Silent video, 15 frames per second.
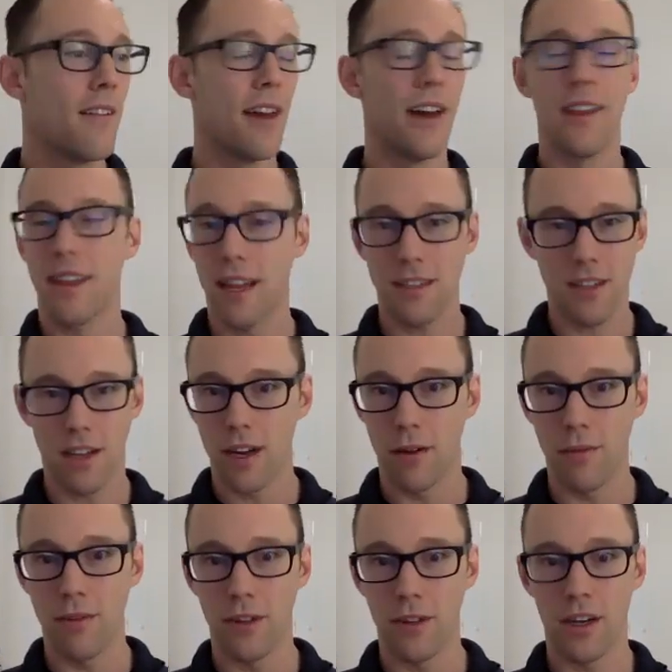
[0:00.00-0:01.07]
And that's not
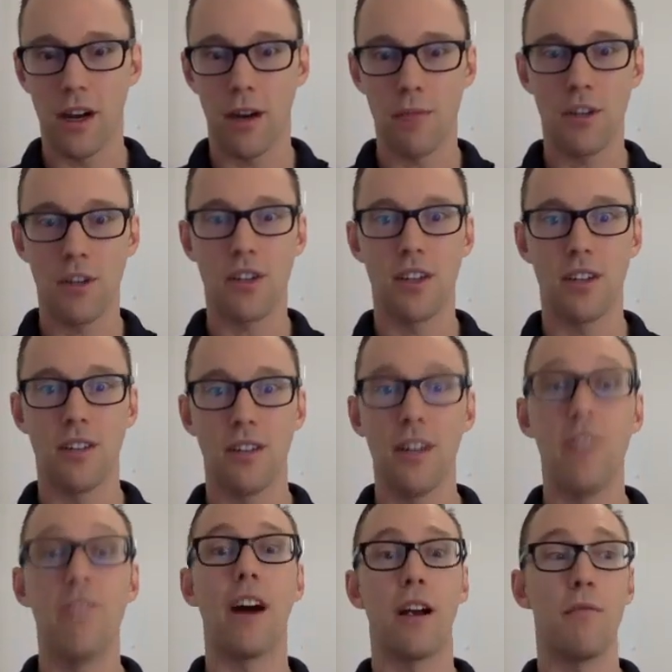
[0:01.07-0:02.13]
helpful in a competition
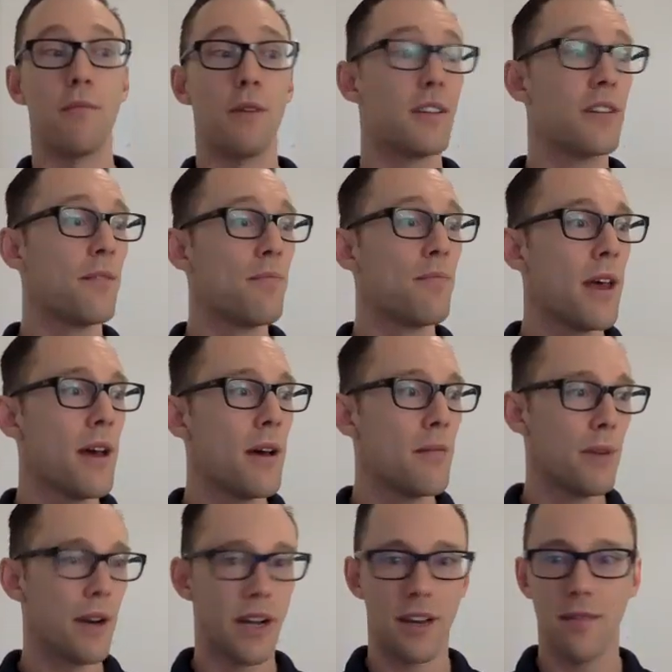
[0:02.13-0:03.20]
environment.
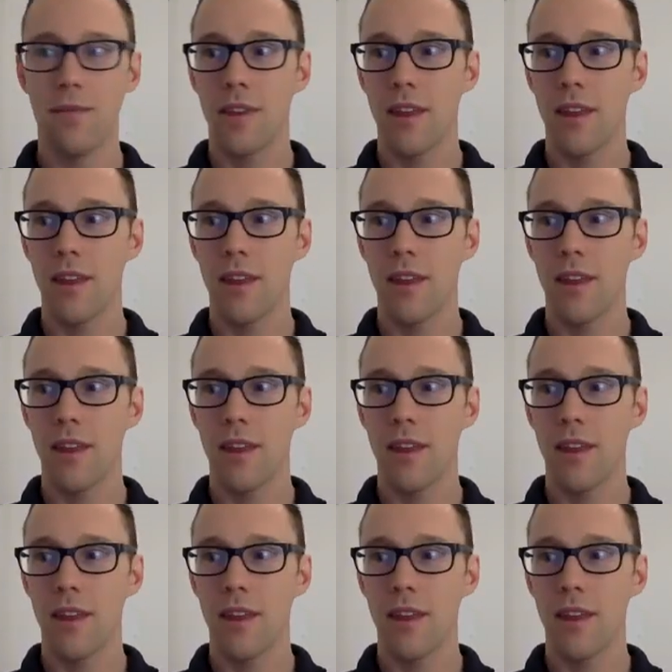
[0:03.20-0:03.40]
But